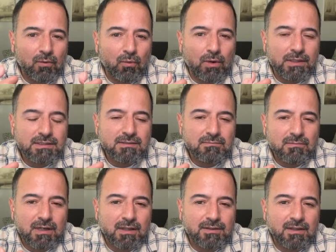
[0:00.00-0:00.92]
once a
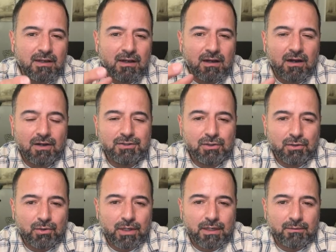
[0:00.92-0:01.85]
month on your
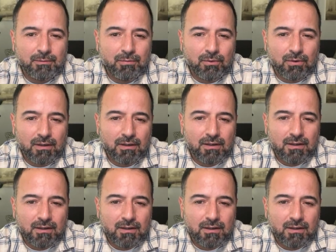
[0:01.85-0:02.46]
credit report.